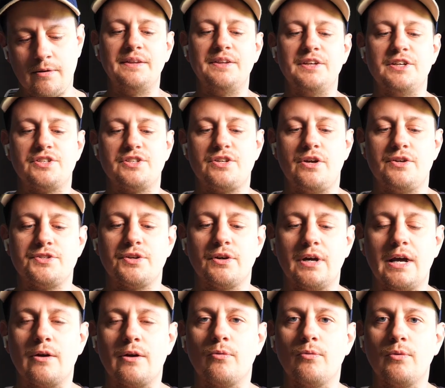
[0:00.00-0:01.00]
And then it's also
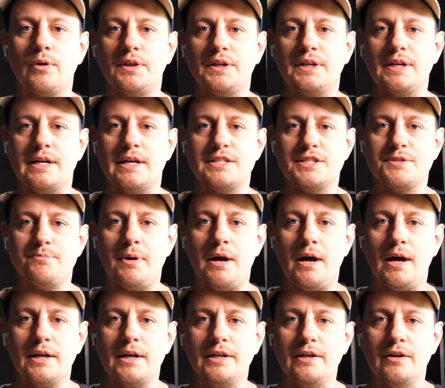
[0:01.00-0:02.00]
got a really nice
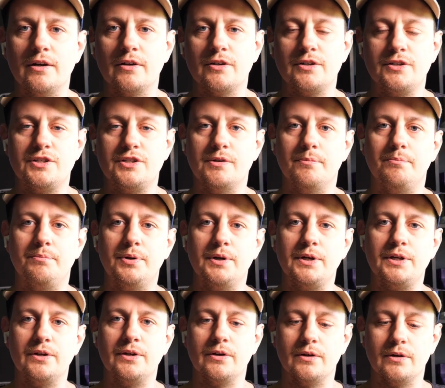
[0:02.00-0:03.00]
spot here to
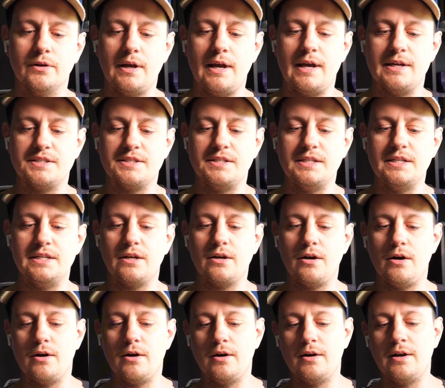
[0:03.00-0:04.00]
put your SD
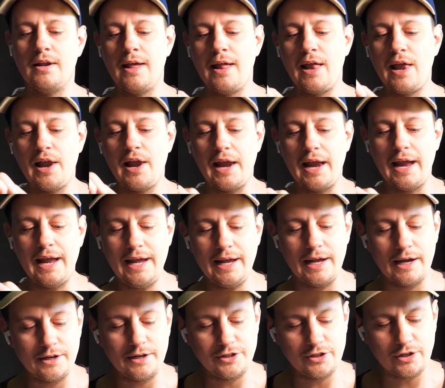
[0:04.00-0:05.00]
card.
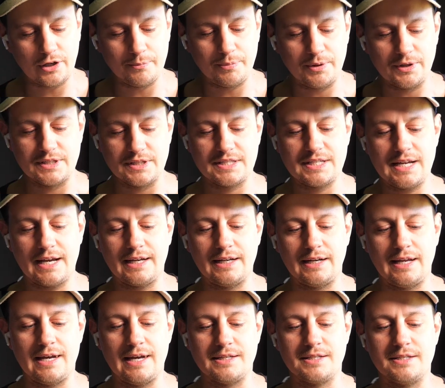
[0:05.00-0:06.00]
And you can put a
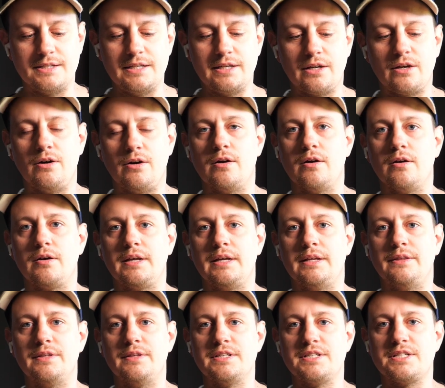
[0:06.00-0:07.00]
second SD card
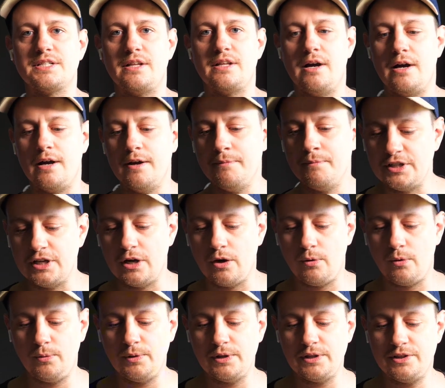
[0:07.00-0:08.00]
in this slot. The
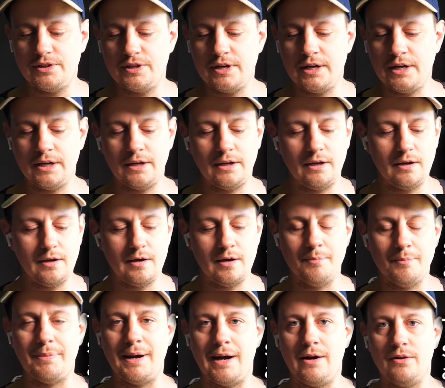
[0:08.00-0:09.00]
only thing
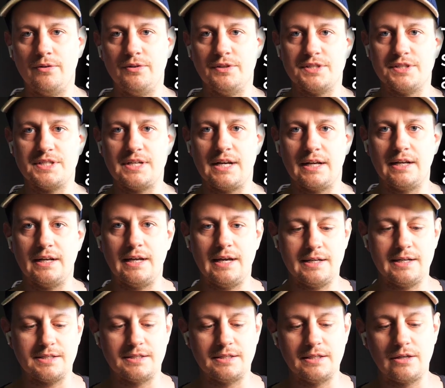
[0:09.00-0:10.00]
about the second
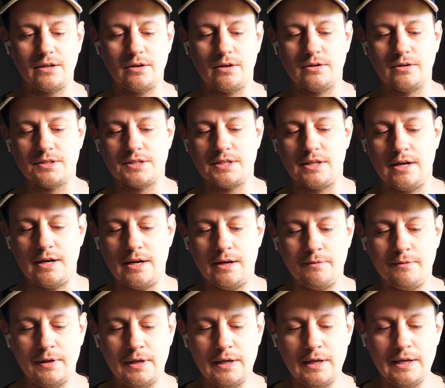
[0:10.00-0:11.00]
SD card
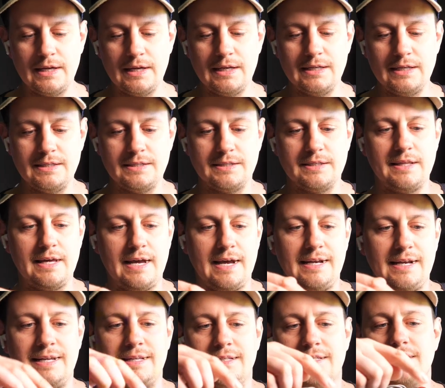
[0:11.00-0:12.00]
slot is
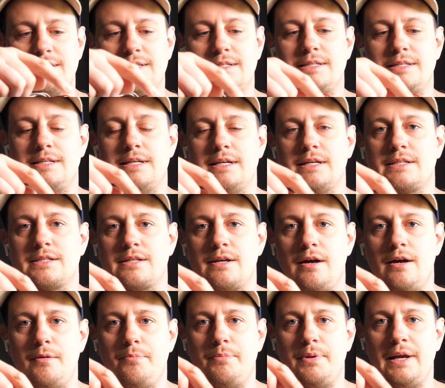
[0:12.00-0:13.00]
that it sticks
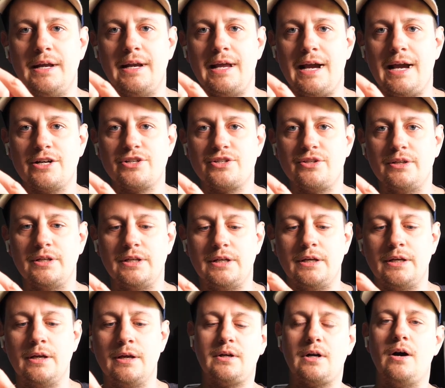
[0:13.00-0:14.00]
up and
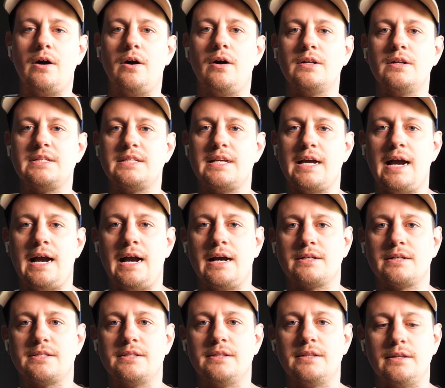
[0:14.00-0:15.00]
actually
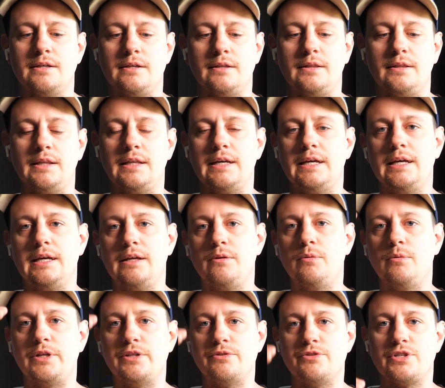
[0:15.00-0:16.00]
contacts the lid
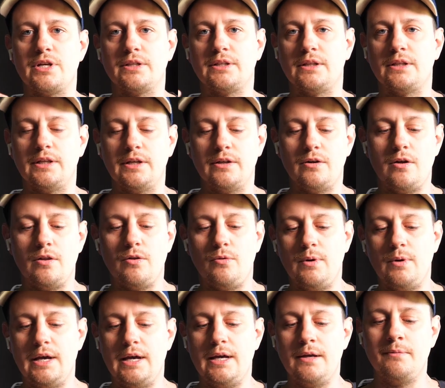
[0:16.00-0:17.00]
when you shut the lid all the
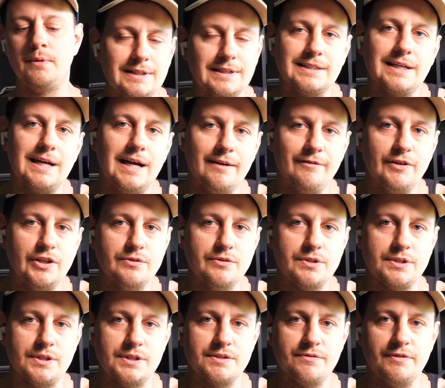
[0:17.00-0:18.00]
way. It's kind of a
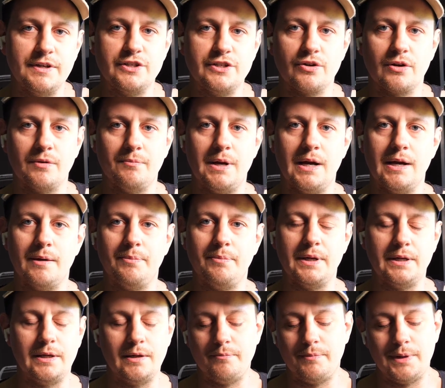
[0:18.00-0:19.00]
useless feature in my
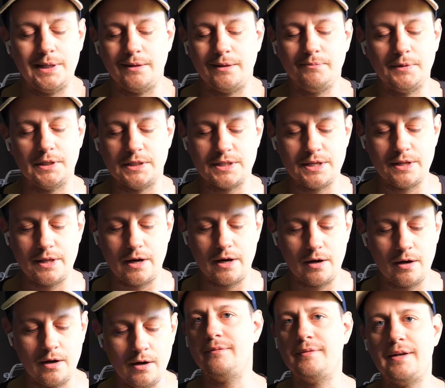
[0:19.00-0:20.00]
opinion, but it's
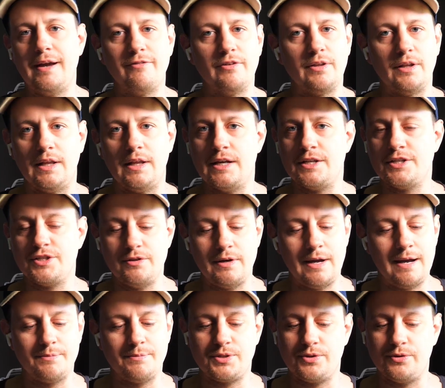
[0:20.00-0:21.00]
there. Nevertheless, you
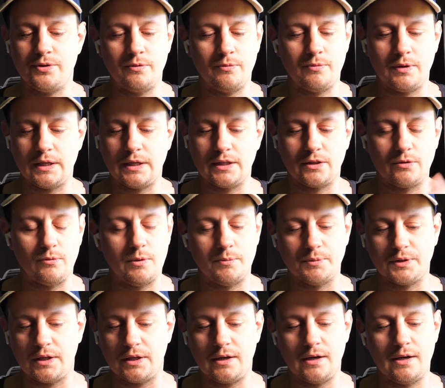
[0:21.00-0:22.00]
absolutely want to get the one
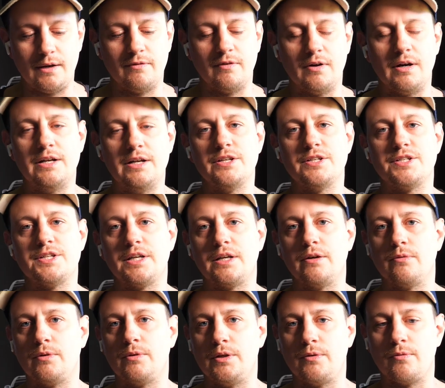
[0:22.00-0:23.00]
with the cover. I just think
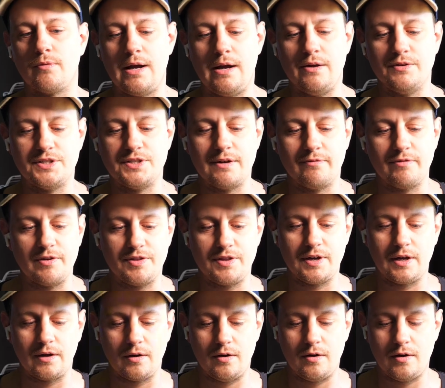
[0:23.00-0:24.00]
it really rounds
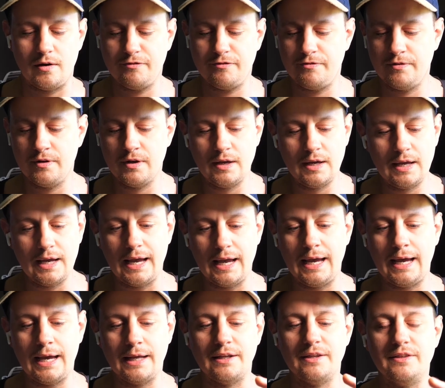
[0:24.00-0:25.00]
everything off.
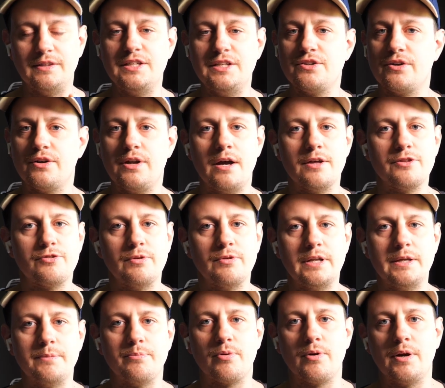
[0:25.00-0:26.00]
And these are not
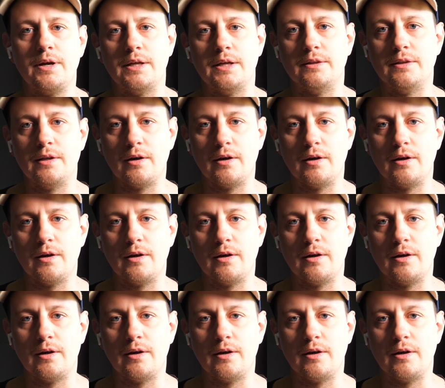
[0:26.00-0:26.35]
3D printed.